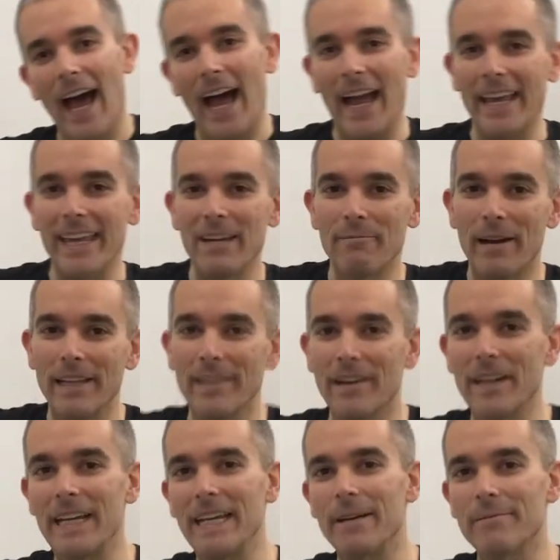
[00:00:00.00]
I keep my
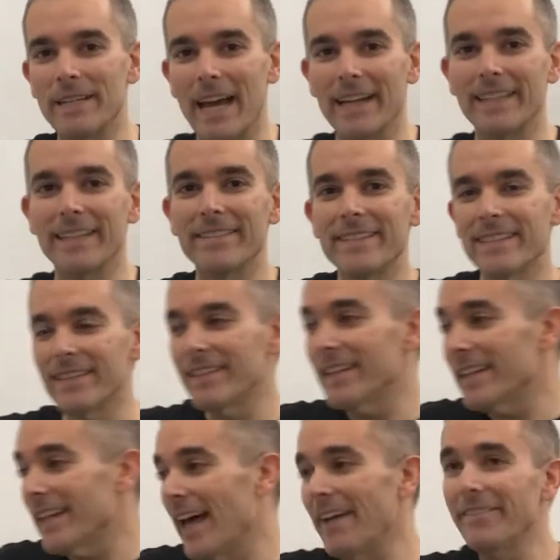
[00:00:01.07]
learning objectives to
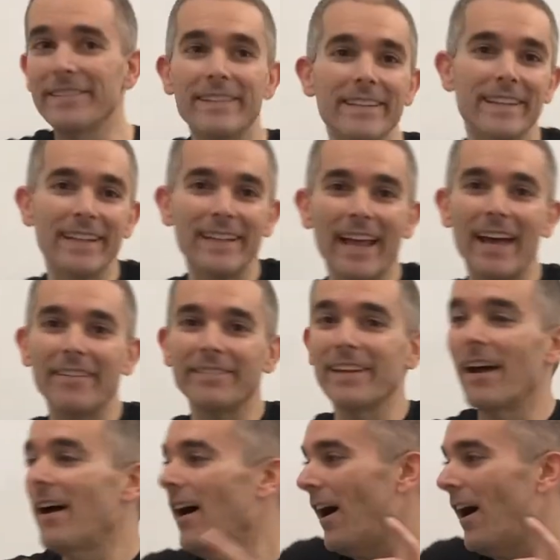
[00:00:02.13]
the left, to the left.